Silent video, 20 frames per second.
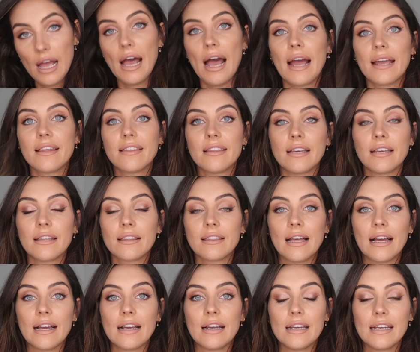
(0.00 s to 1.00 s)
I think
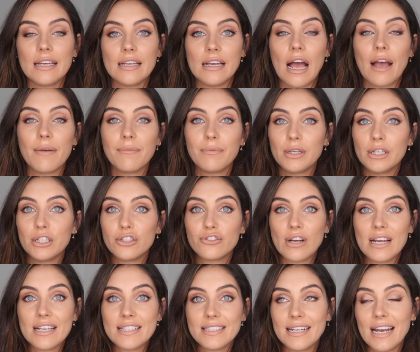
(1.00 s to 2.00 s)
that I'm going to
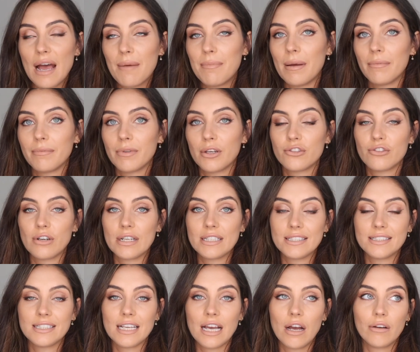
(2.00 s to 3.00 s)
dress it up, I'm going to dress
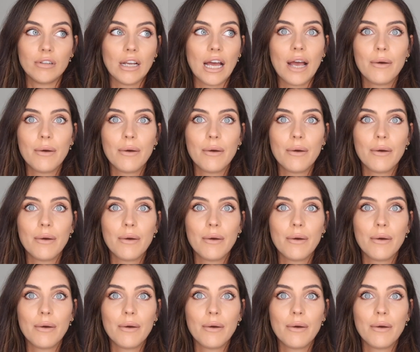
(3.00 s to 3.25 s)
it down.